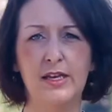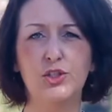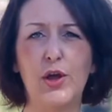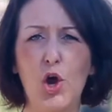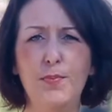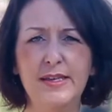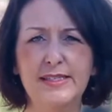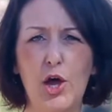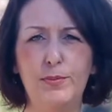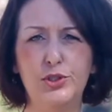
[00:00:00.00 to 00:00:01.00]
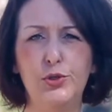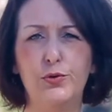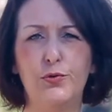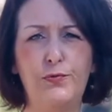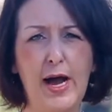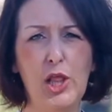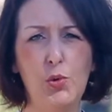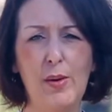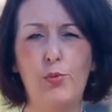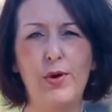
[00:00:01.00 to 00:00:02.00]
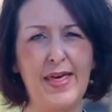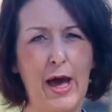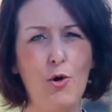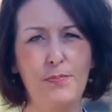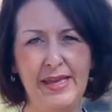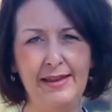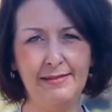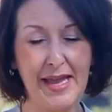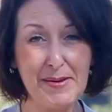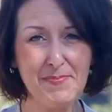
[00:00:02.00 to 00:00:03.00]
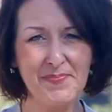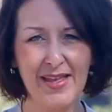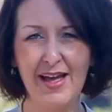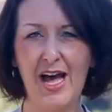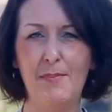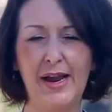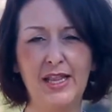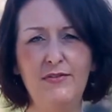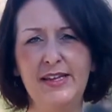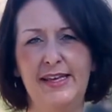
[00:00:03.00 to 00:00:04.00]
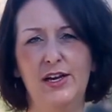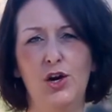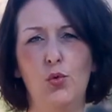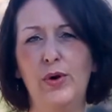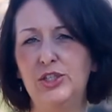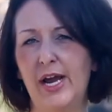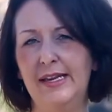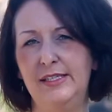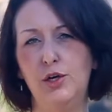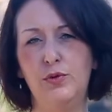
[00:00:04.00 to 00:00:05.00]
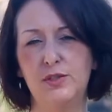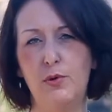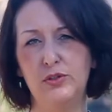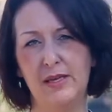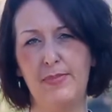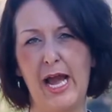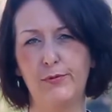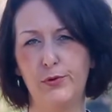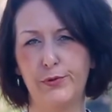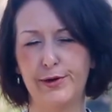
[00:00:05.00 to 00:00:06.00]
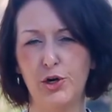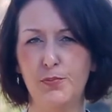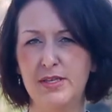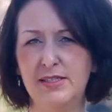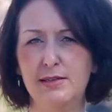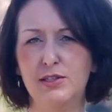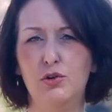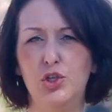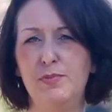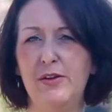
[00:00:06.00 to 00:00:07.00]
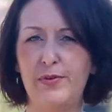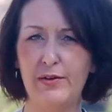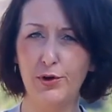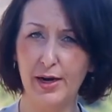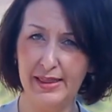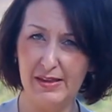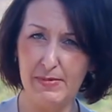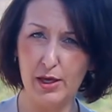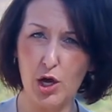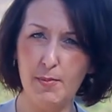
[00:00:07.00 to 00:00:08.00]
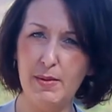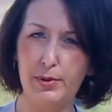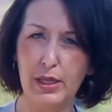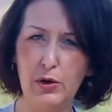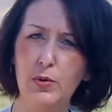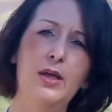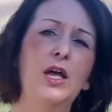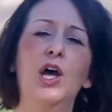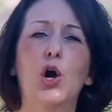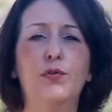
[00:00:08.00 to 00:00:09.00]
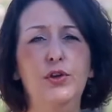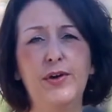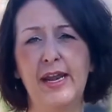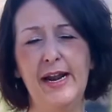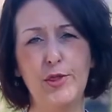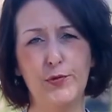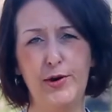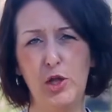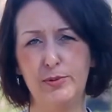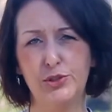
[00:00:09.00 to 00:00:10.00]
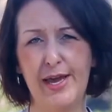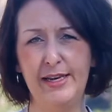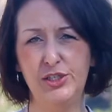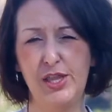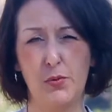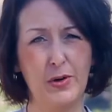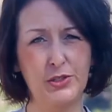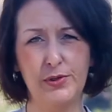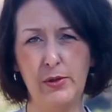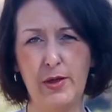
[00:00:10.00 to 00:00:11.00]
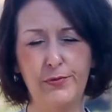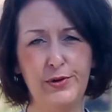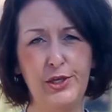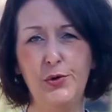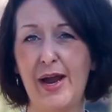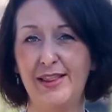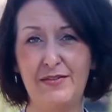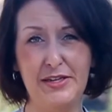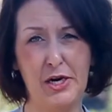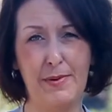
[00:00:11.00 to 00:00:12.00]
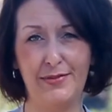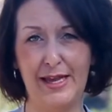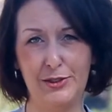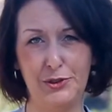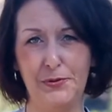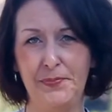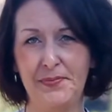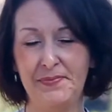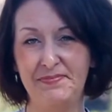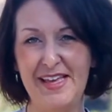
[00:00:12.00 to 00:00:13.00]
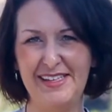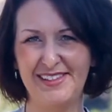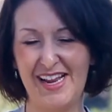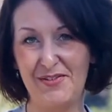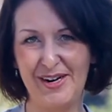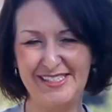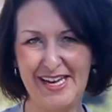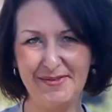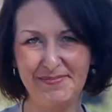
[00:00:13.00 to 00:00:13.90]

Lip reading: So I hope this helps you to follow up without being lame. I'd love to hear which idea was most impactful for your business, so do me a favor and leave me a comment below. Or if you've got another follow-up strategy that works really well for you, I'd love to hear about that too. Thanks and have a great day.